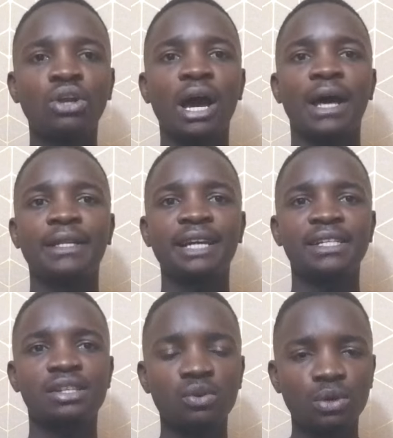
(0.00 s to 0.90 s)
are
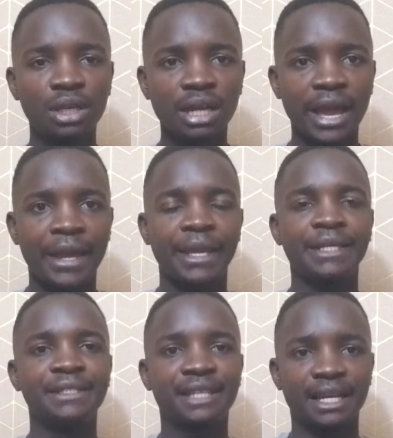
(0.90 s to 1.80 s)
just looking like
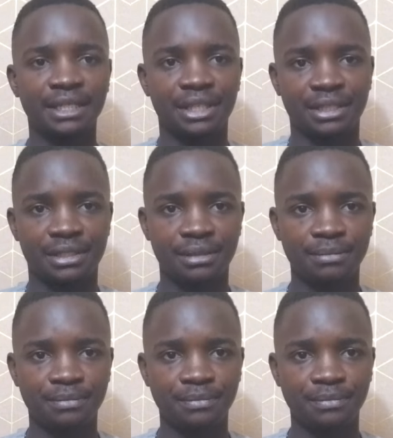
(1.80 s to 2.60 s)
intelligence.